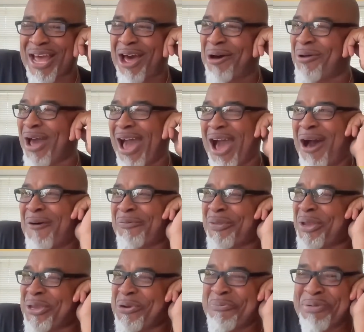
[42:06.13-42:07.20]
I don't, I don't
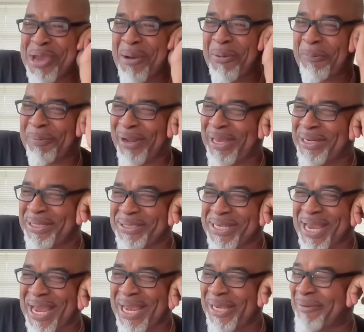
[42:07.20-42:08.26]
think you'll be able to play this
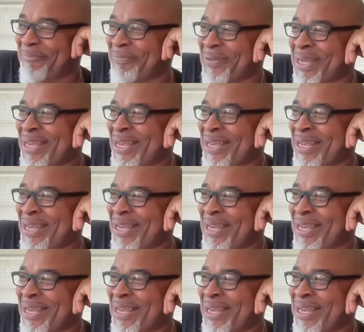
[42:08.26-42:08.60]
game